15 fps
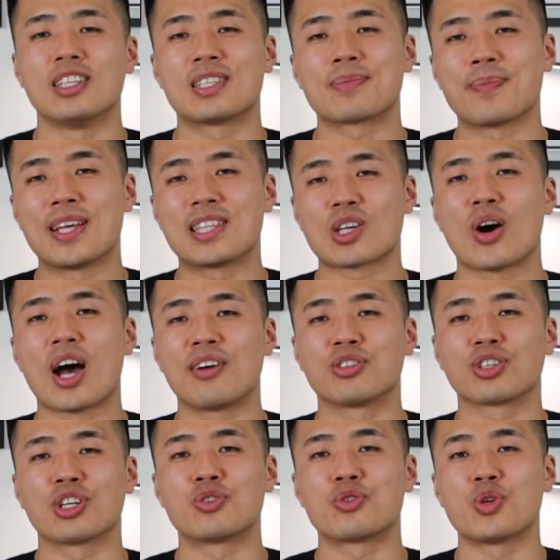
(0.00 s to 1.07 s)
This means I'll have
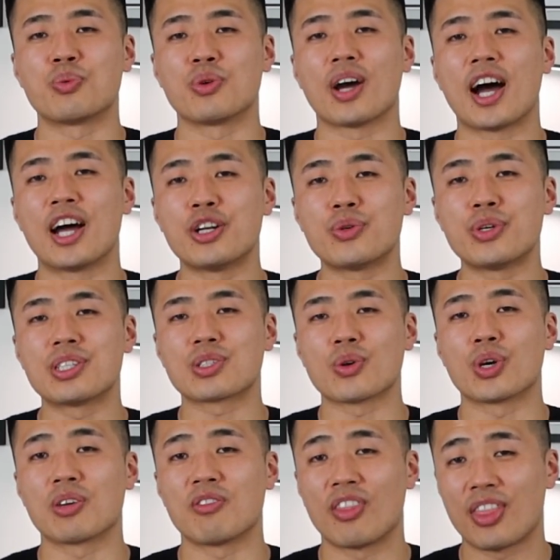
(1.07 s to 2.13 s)
to contribute hundreds
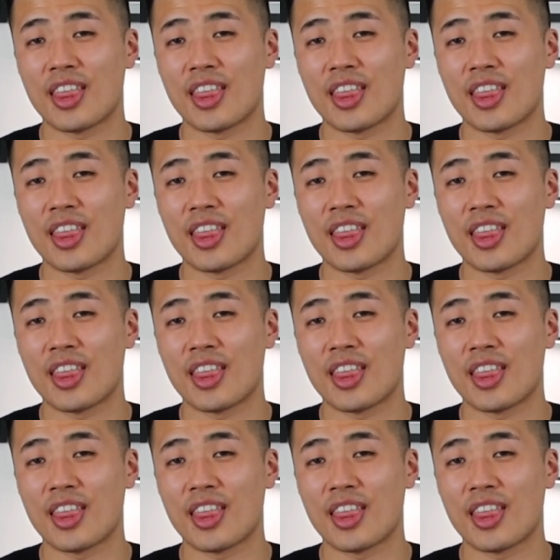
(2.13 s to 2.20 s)
or even